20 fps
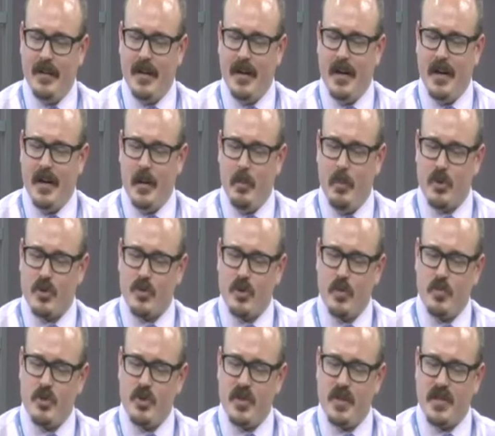a
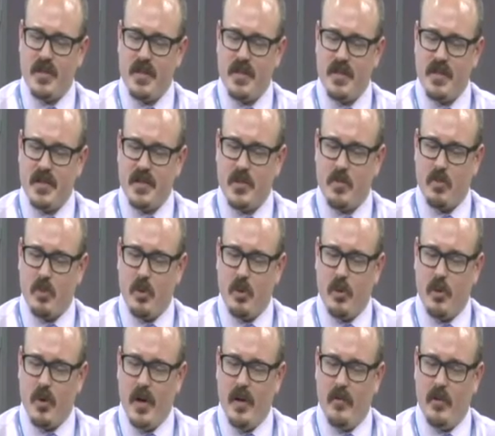prescription assistance
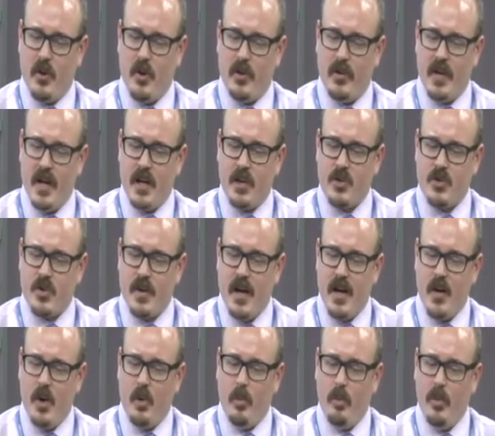program called Extra
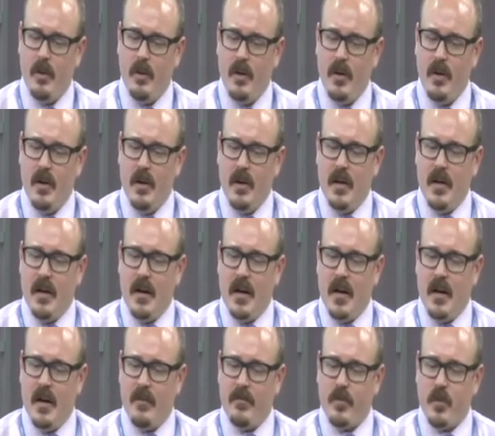Help.
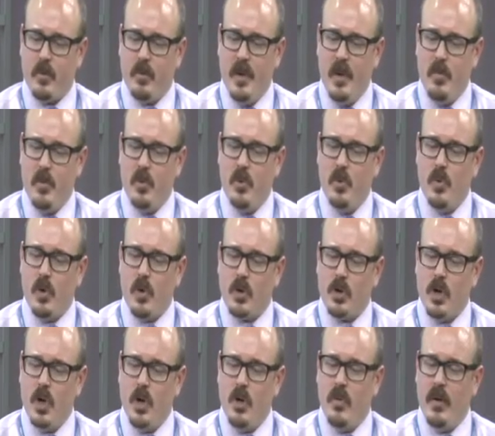For people who are
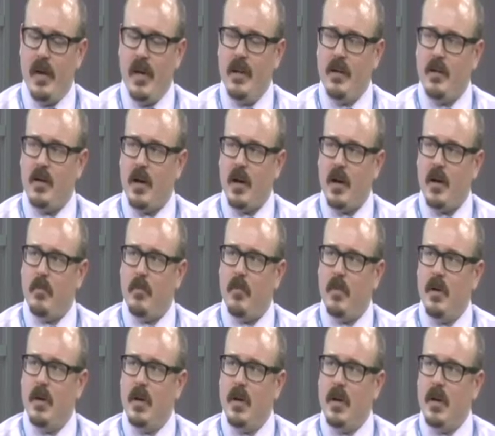low income,
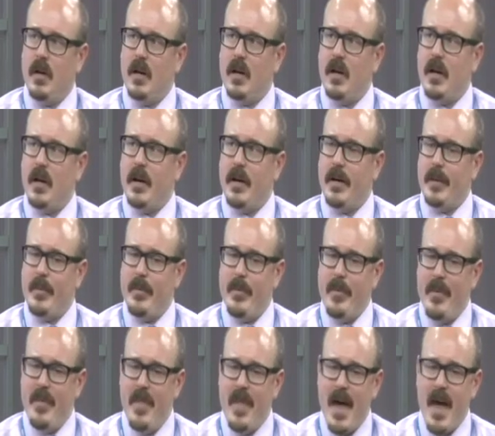
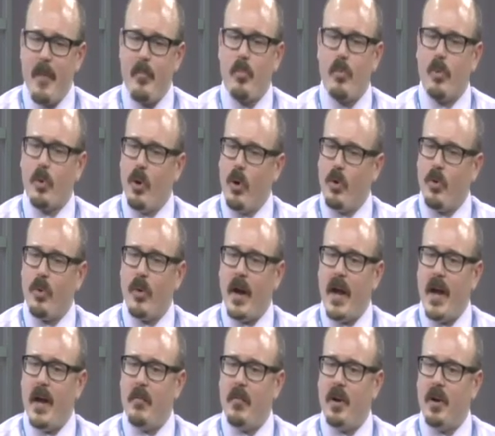that
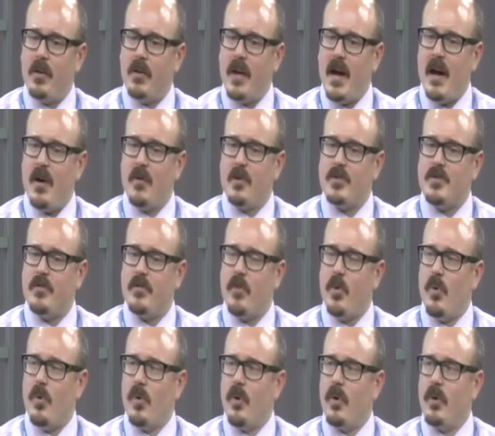program allows
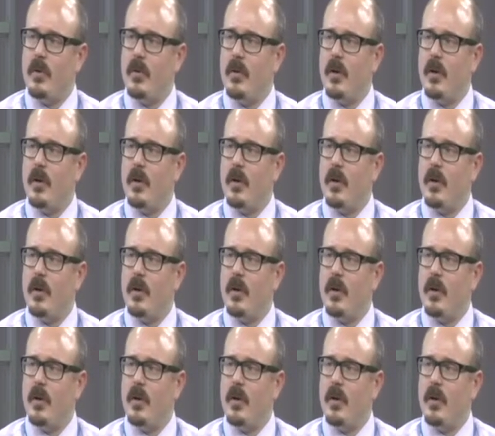for